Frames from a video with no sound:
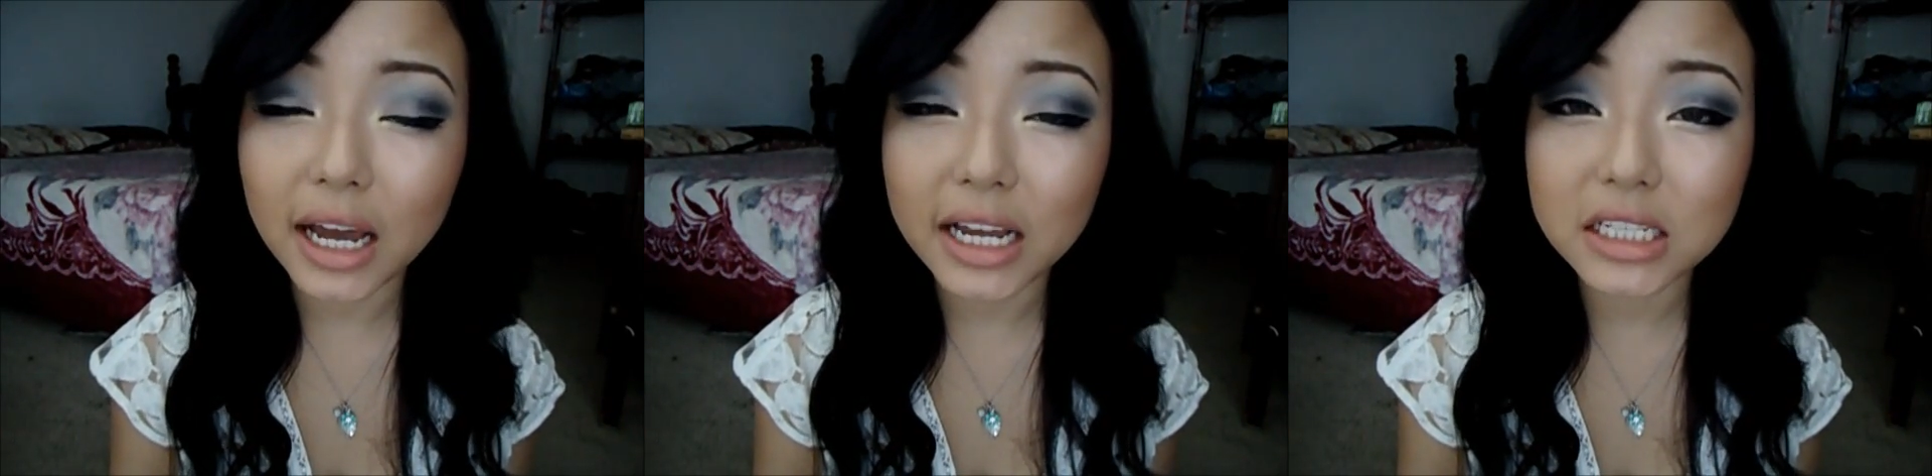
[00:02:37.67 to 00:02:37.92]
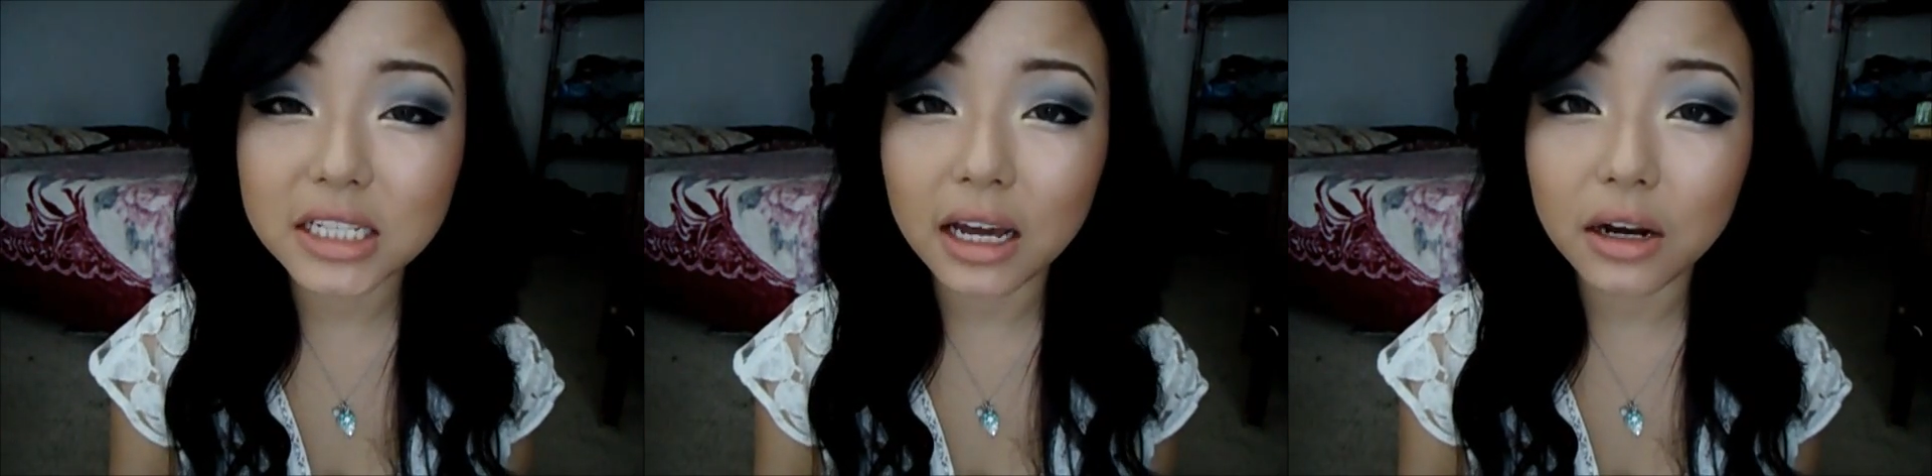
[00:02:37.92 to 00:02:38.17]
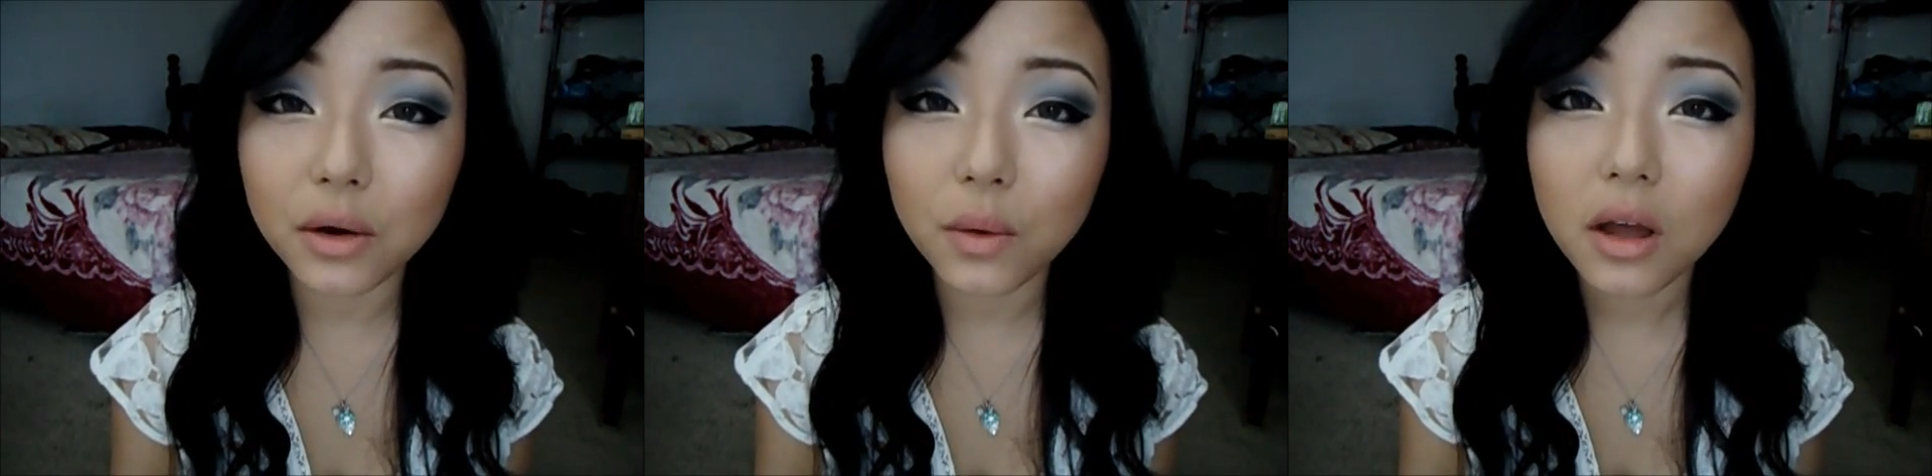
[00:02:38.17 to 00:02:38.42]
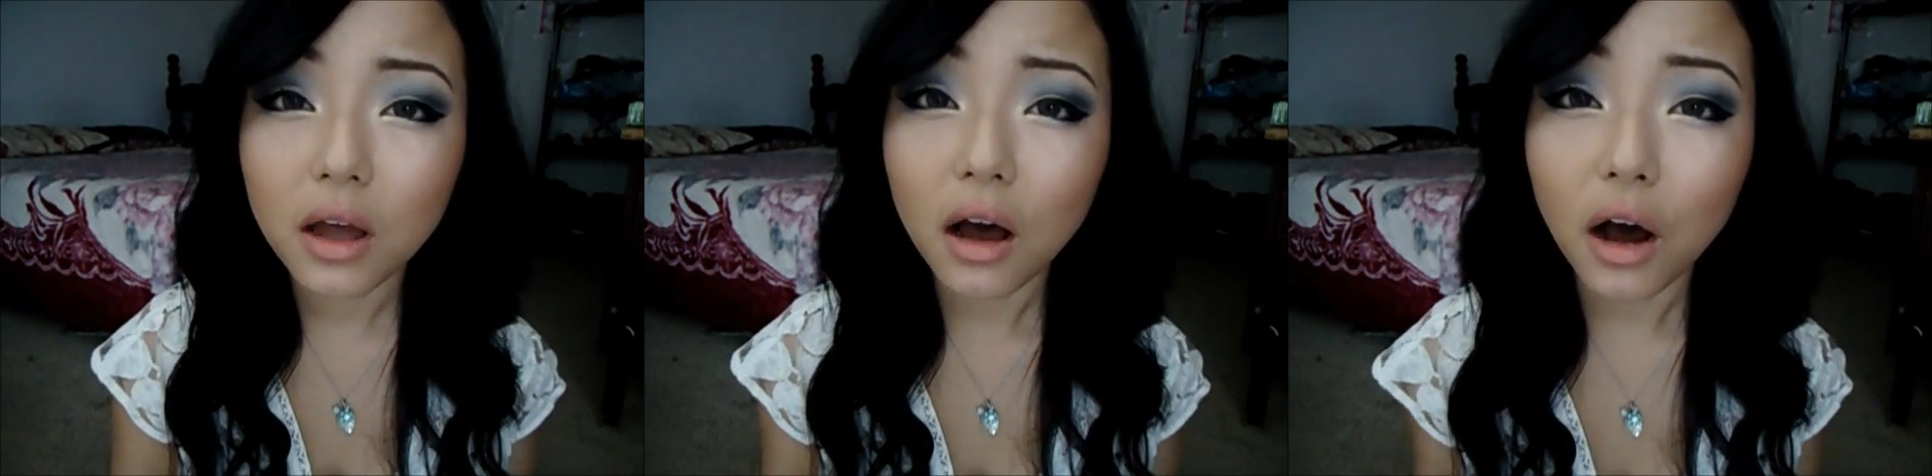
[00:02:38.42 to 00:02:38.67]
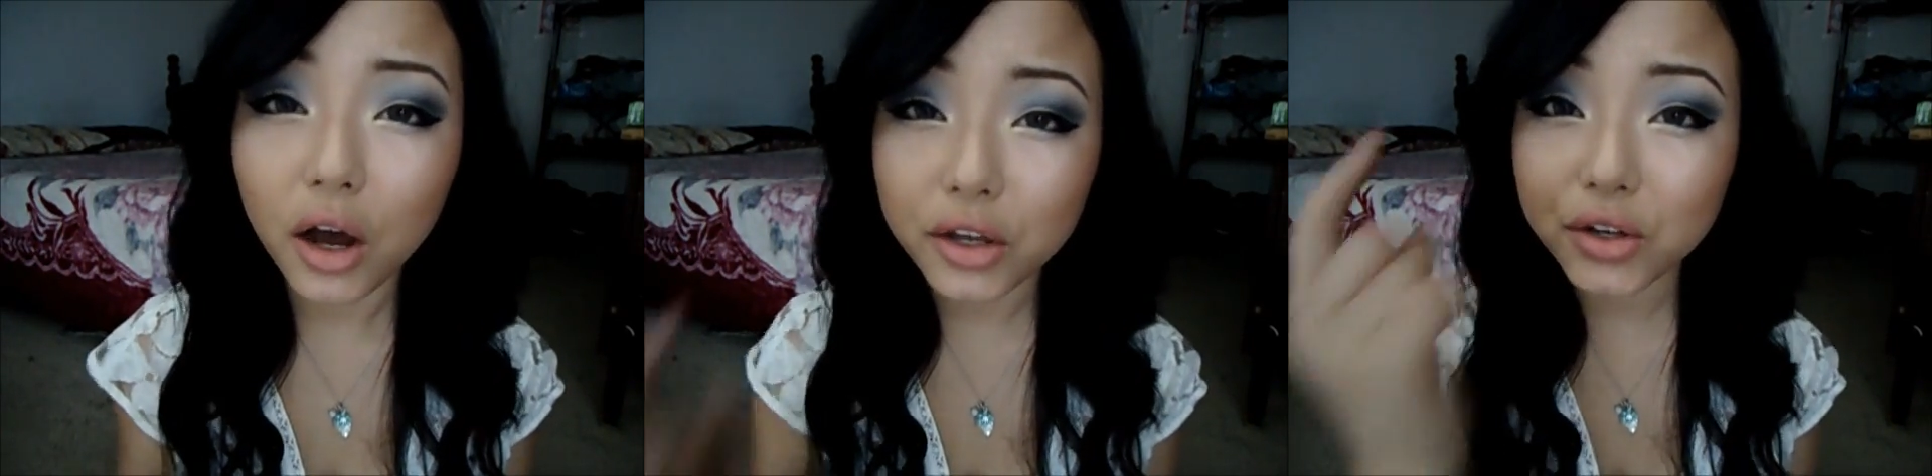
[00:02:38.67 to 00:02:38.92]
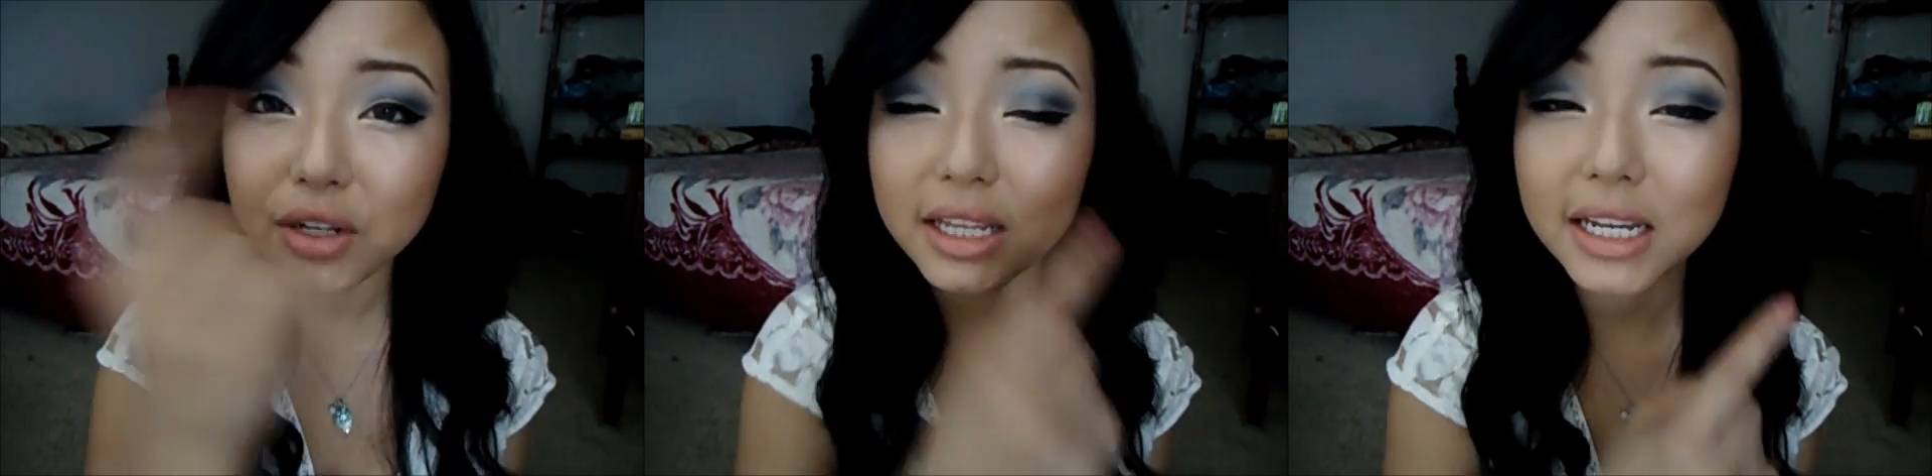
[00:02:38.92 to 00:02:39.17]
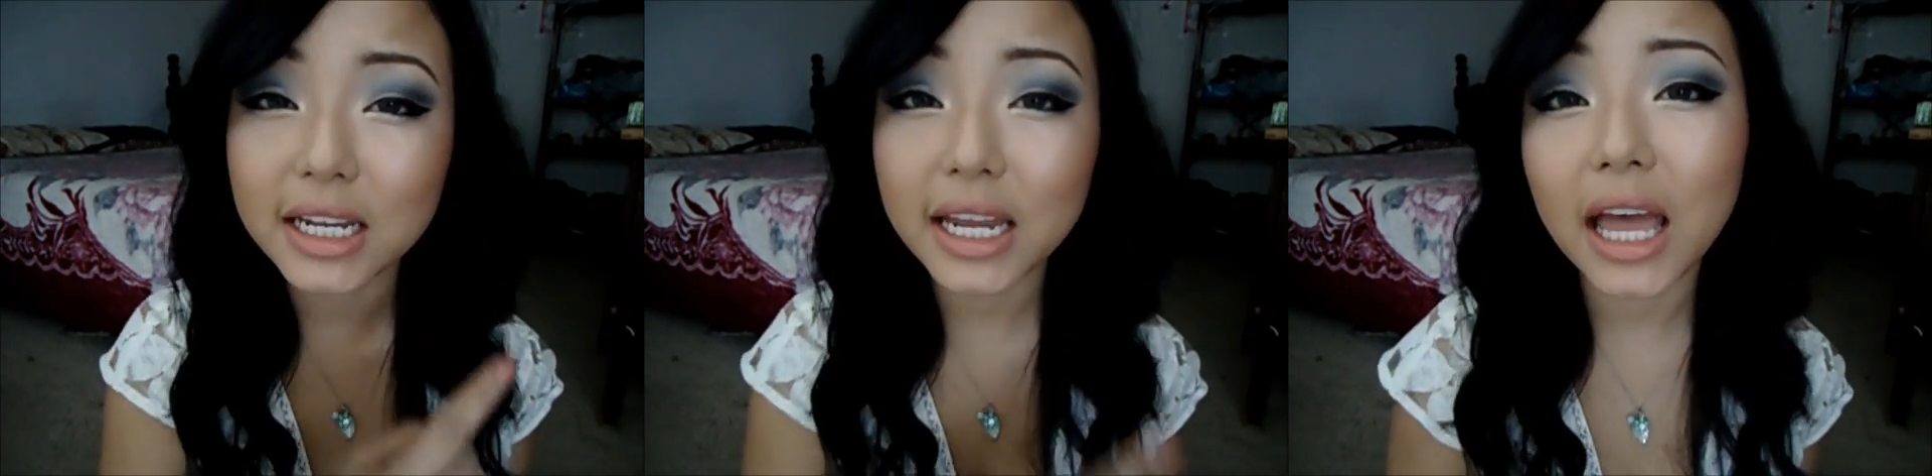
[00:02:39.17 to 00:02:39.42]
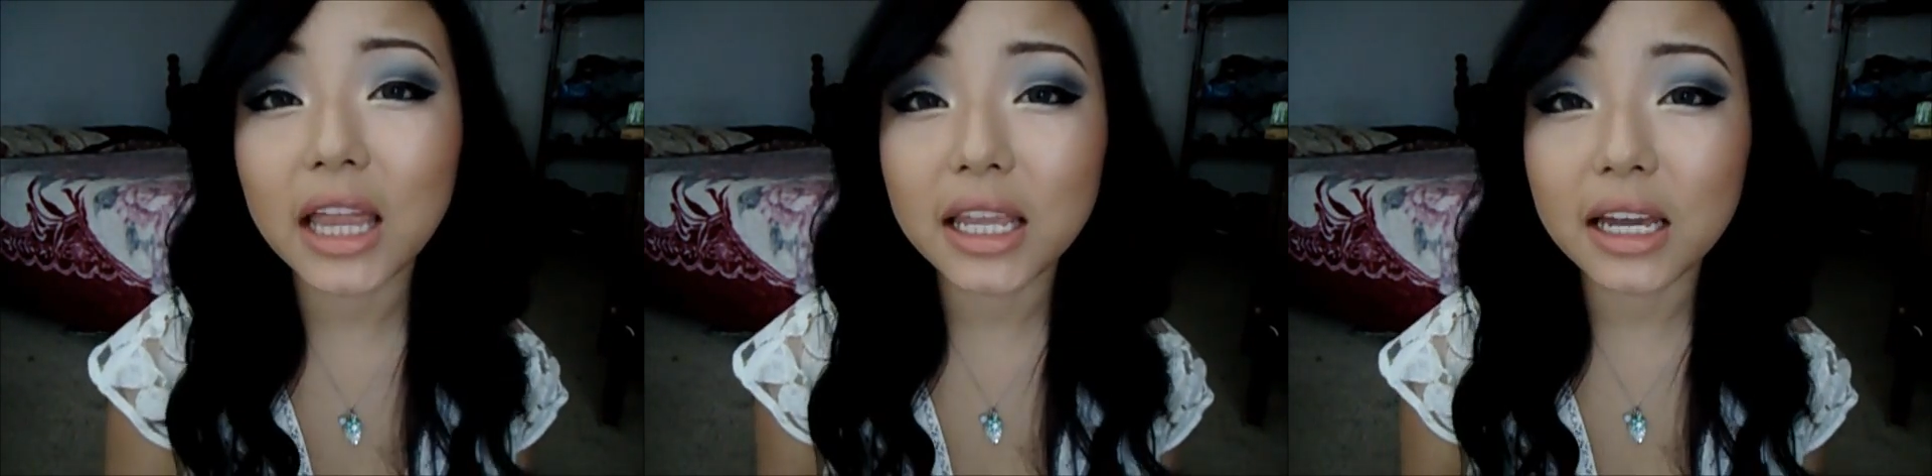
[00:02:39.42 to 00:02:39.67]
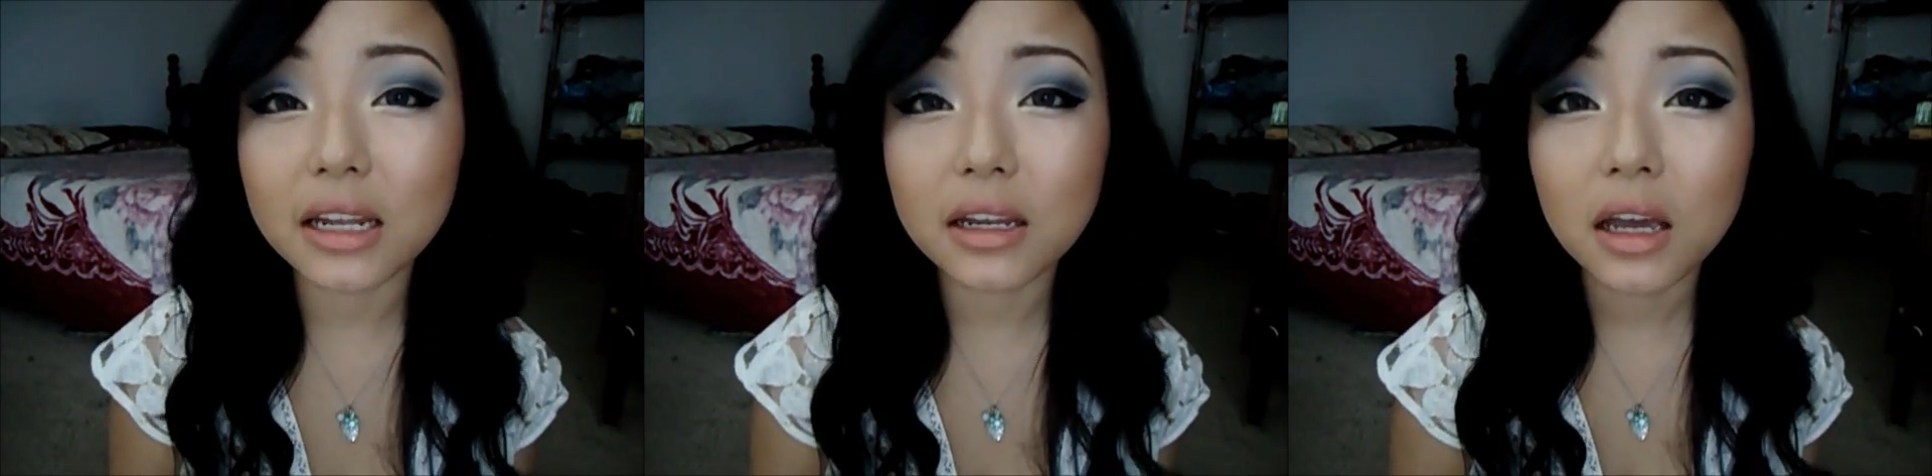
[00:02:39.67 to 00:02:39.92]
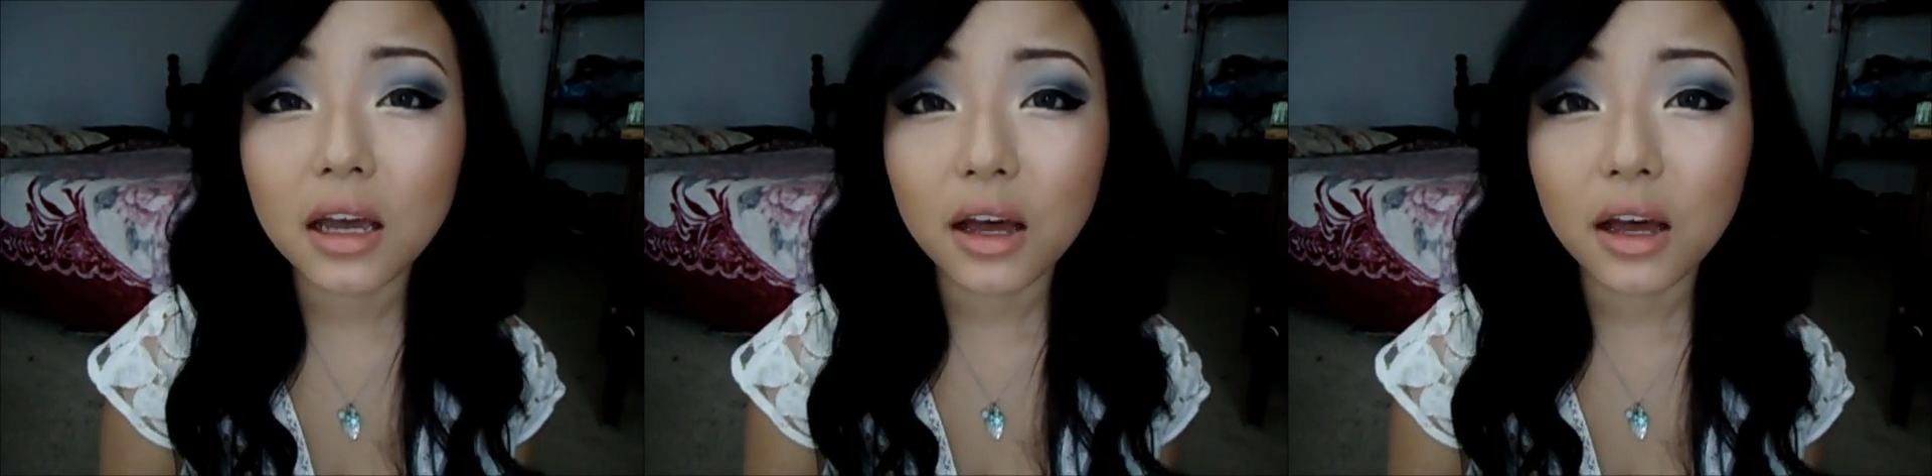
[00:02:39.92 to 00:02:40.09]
eyeshadow on your lid and then